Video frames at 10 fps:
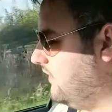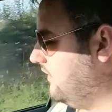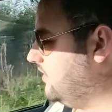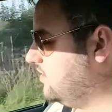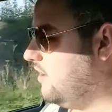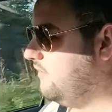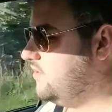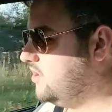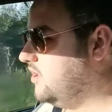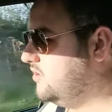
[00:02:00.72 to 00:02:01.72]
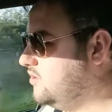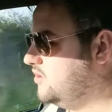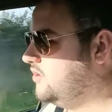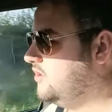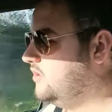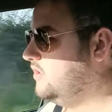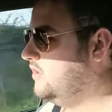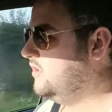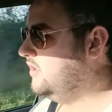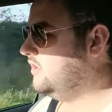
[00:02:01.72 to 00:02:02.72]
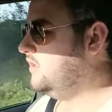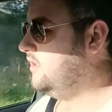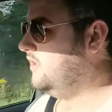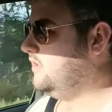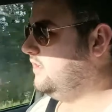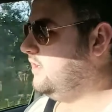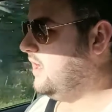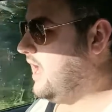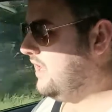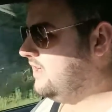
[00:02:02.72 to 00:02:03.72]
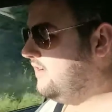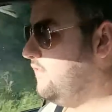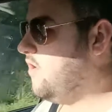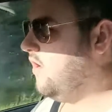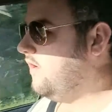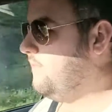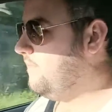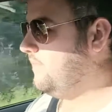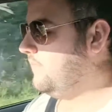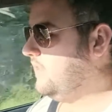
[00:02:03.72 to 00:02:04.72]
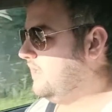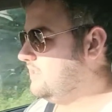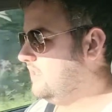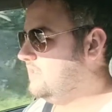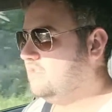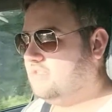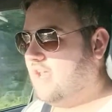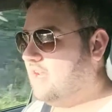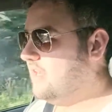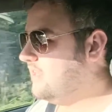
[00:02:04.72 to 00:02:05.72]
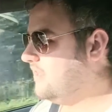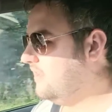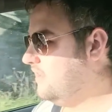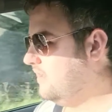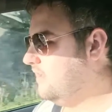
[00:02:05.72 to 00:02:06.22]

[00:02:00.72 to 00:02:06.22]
very soft touch, and then you've got this Zenith